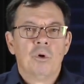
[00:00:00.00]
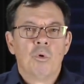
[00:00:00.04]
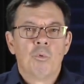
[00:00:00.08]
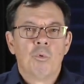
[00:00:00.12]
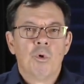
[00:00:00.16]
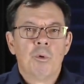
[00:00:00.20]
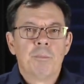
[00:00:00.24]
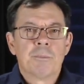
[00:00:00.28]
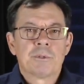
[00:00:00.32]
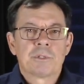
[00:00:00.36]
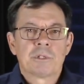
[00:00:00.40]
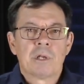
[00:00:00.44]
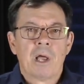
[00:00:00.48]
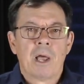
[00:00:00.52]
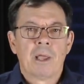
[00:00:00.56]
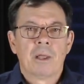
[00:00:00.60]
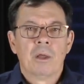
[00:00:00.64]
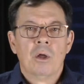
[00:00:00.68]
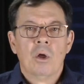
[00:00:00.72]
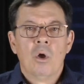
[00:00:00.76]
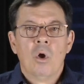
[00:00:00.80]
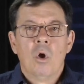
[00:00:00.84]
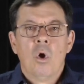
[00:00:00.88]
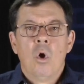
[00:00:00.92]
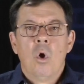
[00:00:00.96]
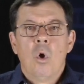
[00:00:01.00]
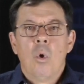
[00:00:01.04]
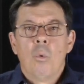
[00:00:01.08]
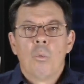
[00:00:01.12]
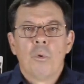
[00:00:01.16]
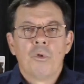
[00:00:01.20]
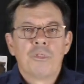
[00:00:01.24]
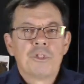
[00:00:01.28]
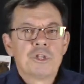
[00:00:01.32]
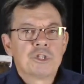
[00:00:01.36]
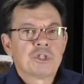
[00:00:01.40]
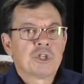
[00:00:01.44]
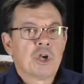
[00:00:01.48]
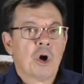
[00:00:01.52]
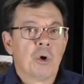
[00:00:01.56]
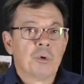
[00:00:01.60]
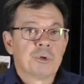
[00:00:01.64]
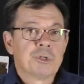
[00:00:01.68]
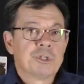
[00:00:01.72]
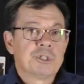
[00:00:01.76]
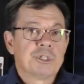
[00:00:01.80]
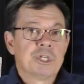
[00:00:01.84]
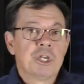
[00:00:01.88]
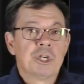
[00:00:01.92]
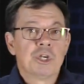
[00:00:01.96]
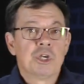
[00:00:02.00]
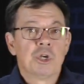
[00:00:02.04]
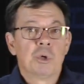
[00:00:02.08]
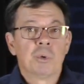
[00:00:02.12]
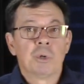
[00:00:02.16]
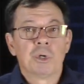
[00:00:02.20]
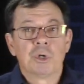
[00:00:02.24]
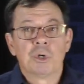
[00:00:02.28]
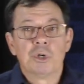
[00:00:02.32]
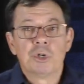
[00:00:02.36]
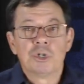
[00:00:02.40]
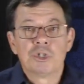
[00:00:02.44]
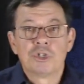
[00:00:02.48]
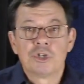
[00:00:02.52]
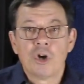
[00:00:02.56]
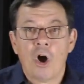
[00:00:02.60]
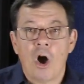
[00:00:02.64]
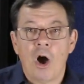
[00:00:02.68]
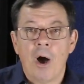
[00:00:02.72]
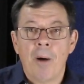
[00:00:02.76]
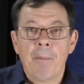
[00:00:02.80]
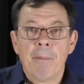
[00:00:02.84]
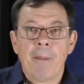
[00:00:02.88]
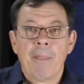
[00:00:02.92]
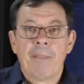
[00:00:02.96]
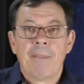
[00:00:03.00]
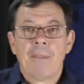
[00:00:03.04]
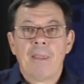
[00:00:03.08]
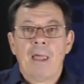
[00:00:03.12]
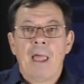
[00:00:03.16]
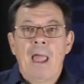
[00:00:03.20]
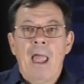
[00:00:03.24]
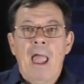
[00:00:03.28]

Rumors like, well, the soldiers didn't do a good job and,